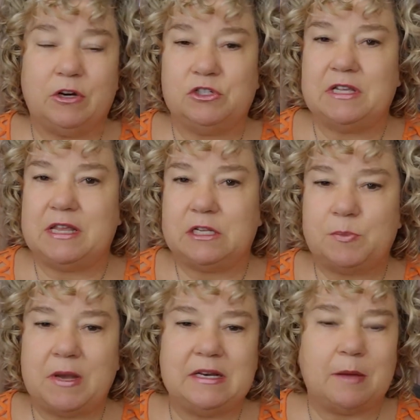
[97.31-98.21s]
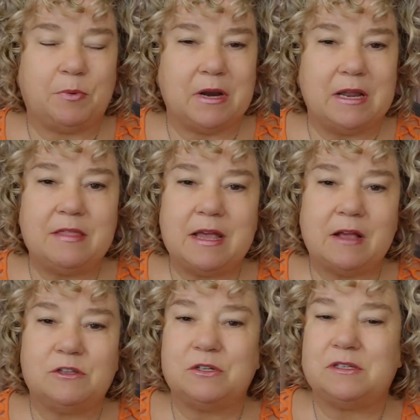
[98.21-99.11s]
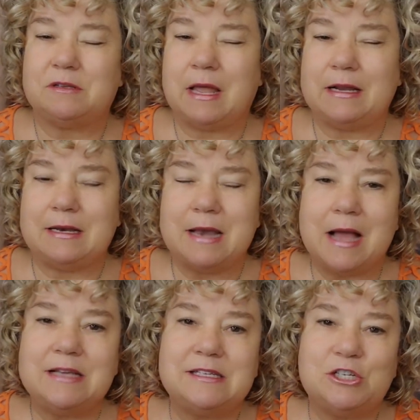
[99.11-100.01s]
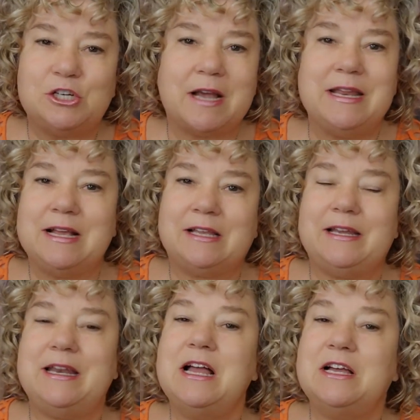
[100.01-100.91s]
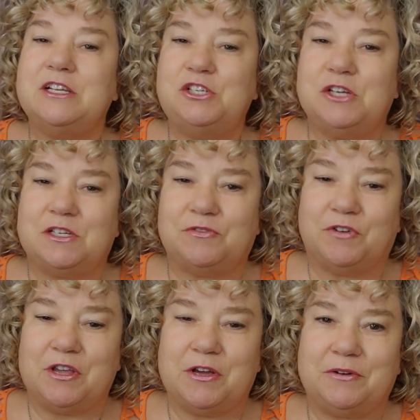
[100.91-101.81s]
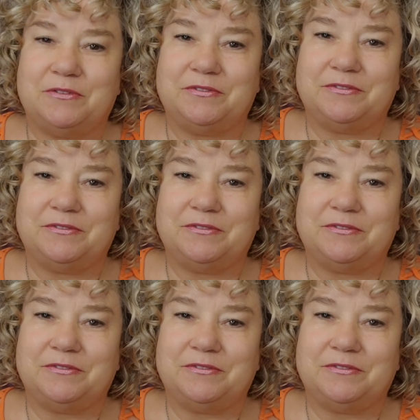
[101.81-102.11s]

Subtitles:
energy that it's picked up or anything else that's like nice and shiny clean just for you.